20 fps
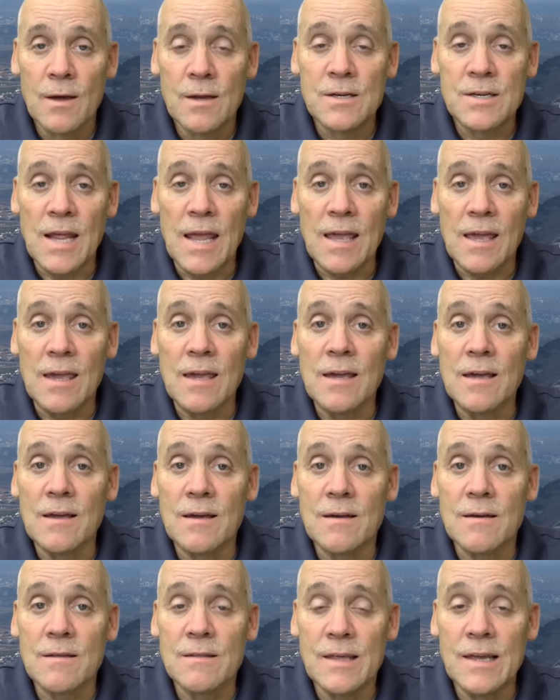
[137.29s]

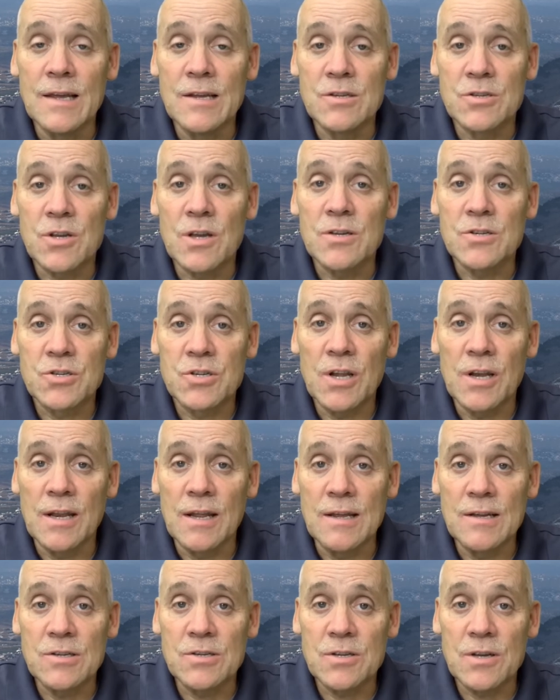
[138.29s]
taking these
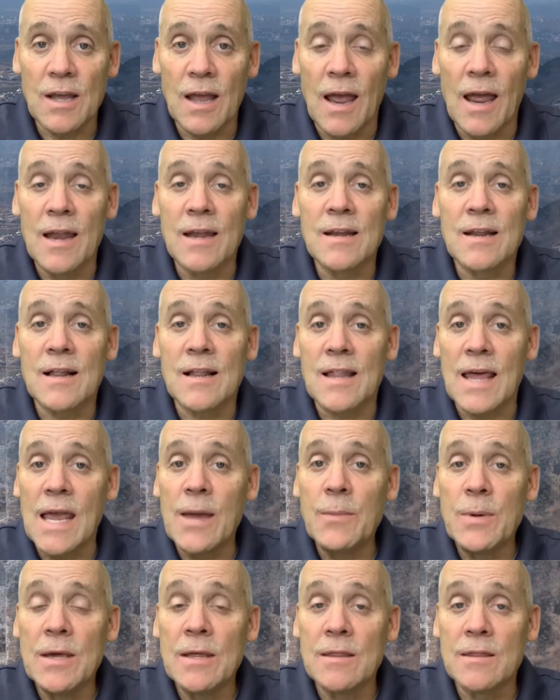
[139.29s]
cities and
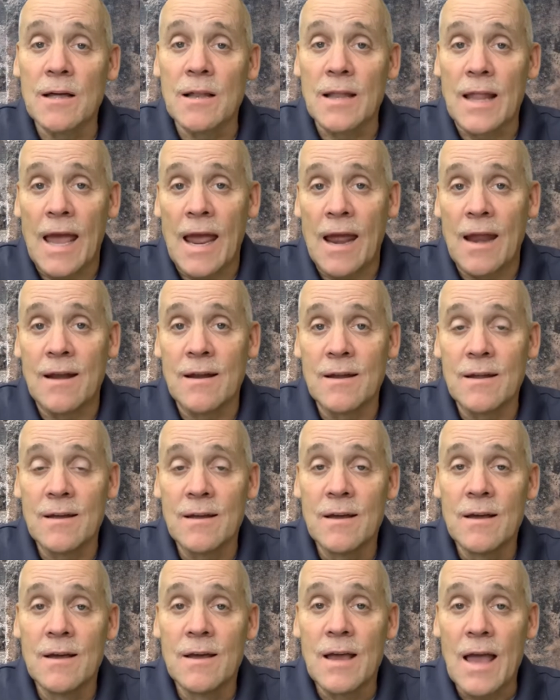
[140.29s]
claiming the land
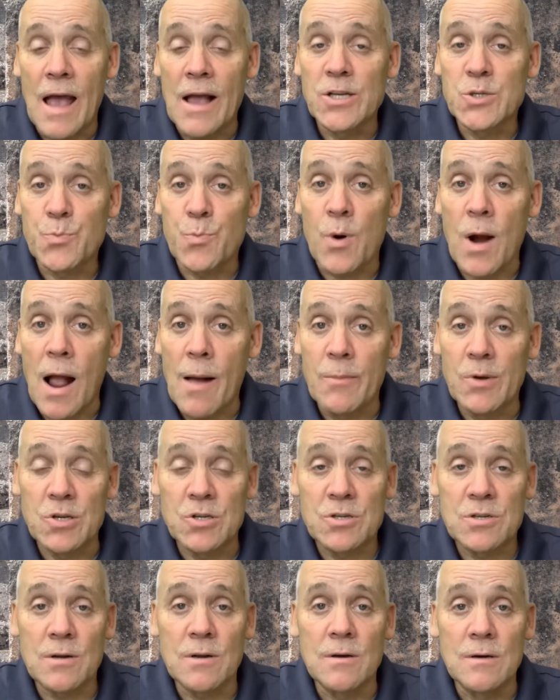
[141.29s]
as
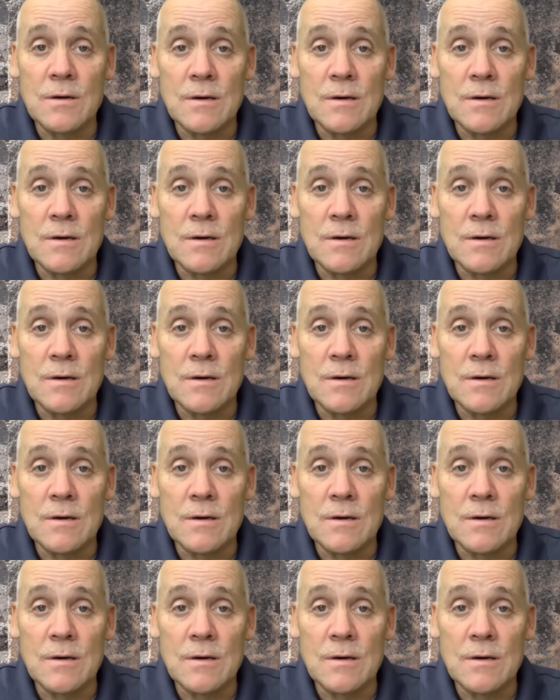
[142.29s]
promised